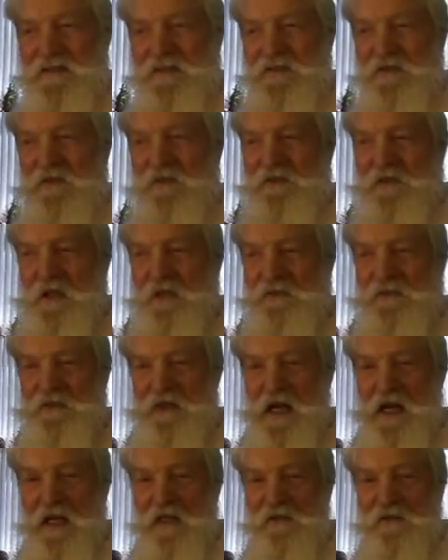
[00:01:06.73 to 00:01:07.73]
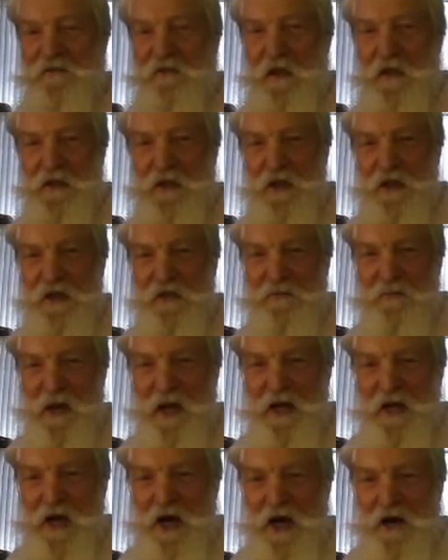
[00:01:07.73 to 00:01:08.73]
The stuff science fiction is
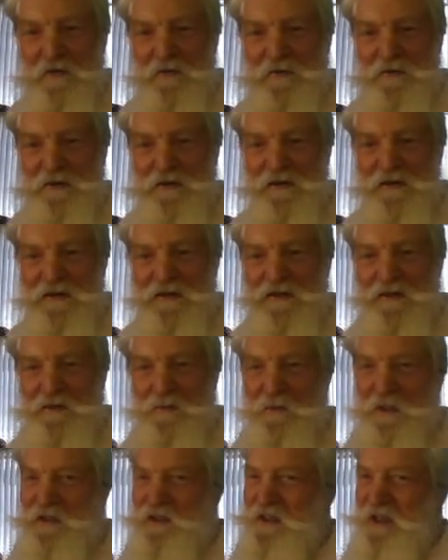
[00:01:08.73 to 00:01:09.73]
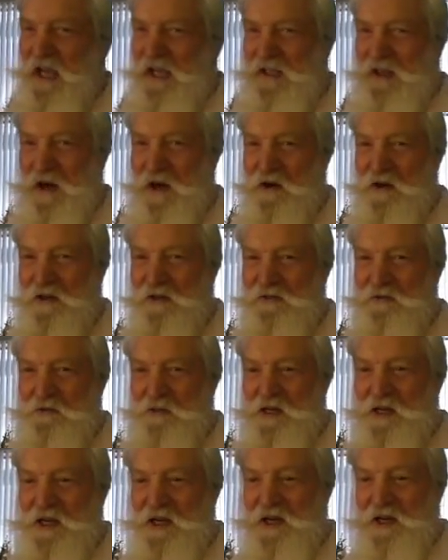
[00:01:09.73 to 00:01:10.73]
made of, but gecko is
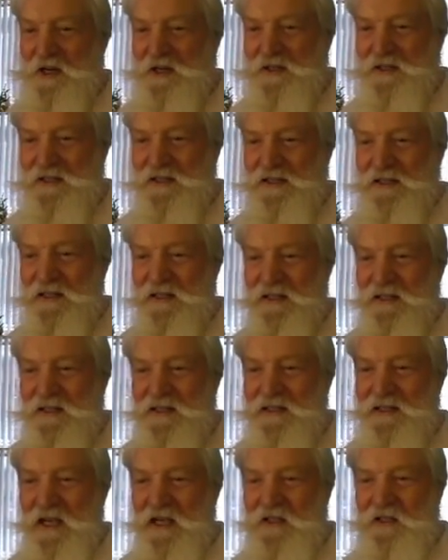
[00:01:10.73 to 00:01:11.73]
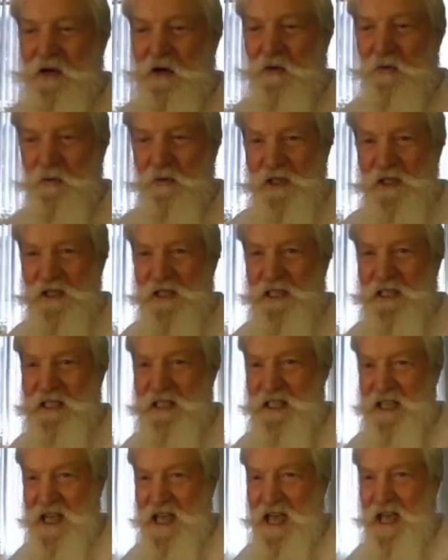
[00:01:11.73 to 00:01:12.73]
real. Gecko really
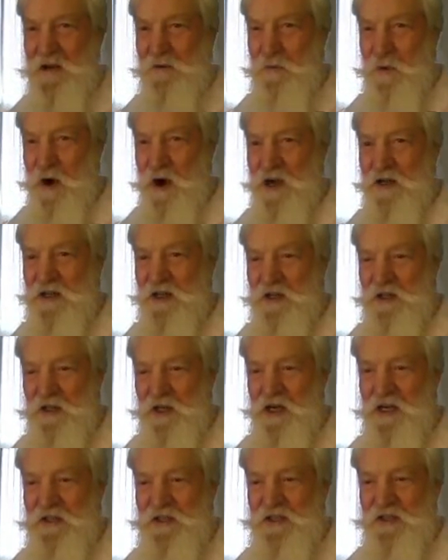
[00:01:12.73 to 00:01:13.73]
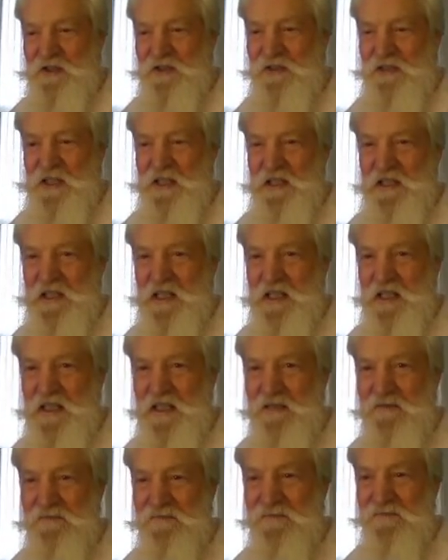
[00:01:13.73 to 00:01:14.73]
can walk across your ceiling.
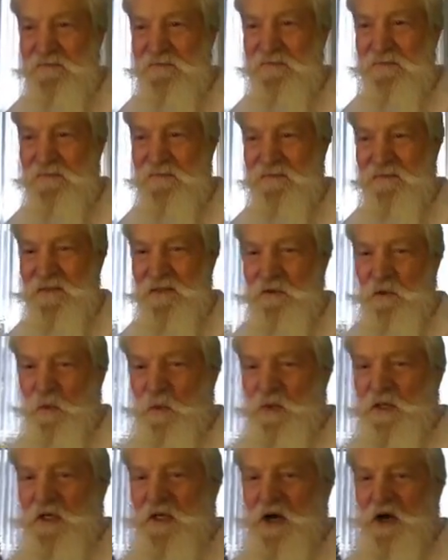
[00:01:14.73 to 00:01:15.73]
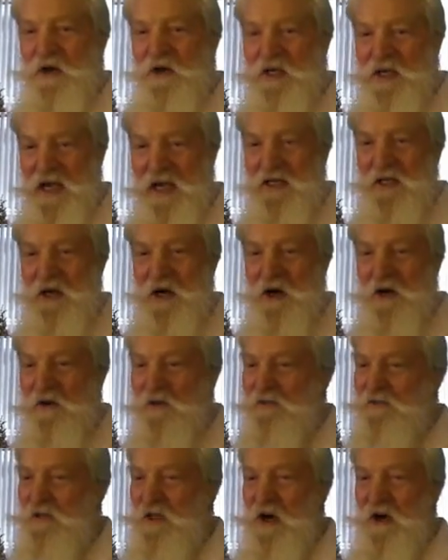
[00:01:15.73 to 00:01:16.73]
So we know gecko
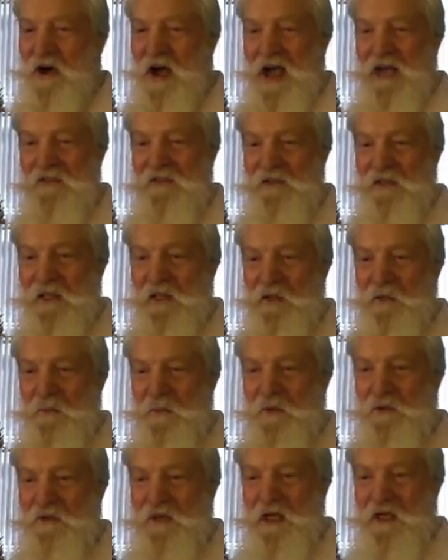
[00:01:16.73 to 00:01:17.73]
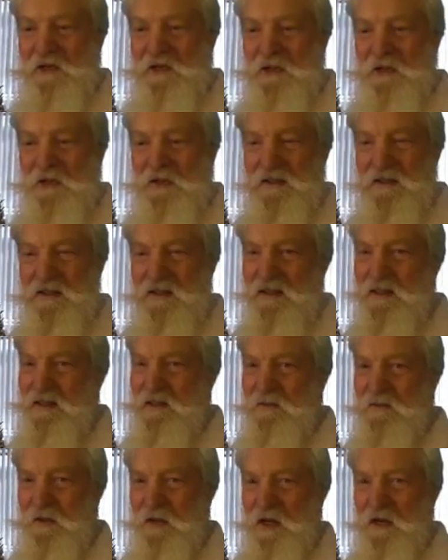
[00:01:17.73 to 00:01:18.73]
is no accidental mutation
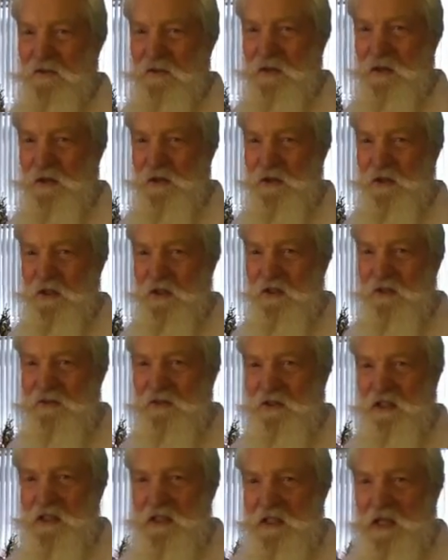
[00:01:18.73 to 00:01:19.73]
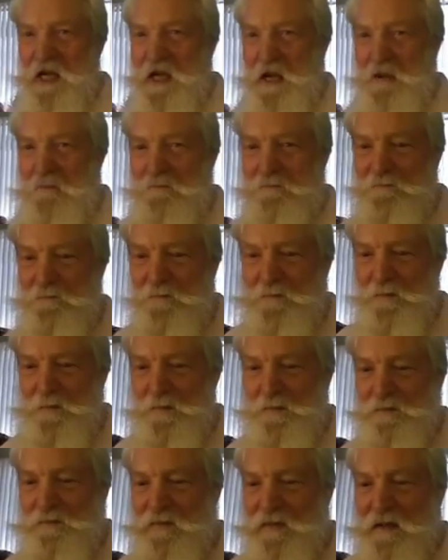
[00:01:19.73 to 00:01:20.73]
for evolutionists to claim.
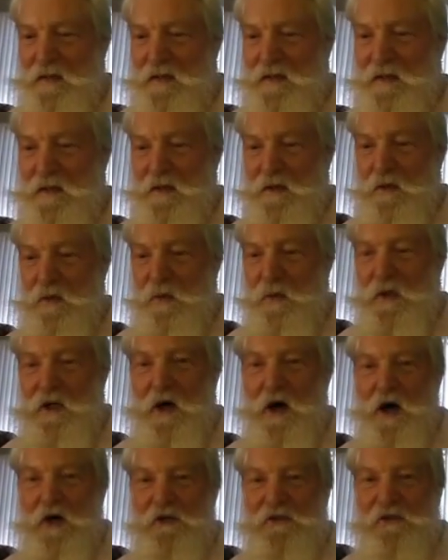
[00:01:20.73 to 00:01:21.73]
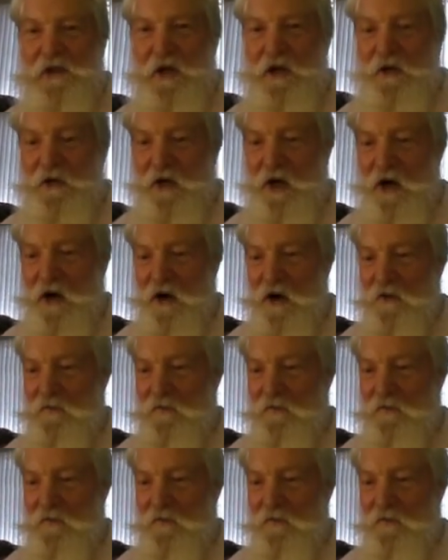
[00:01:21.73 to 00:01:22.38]
We also know